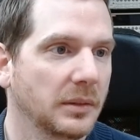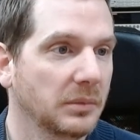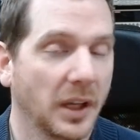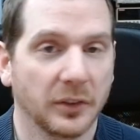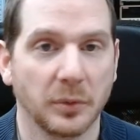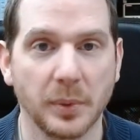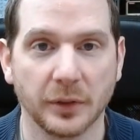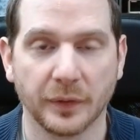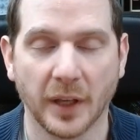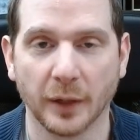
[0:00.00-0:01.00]
is a
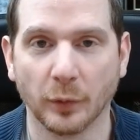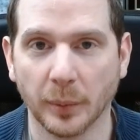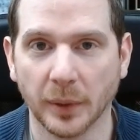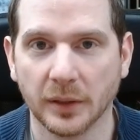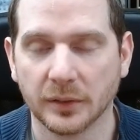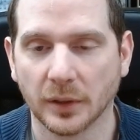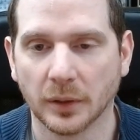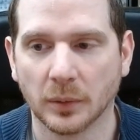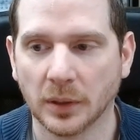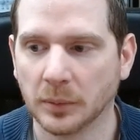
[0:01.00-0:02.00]
piece of cake for me.
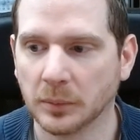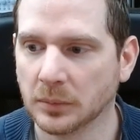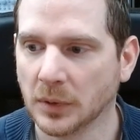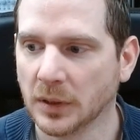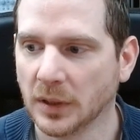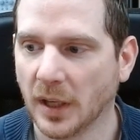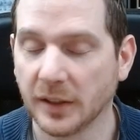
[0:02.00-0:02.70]
So I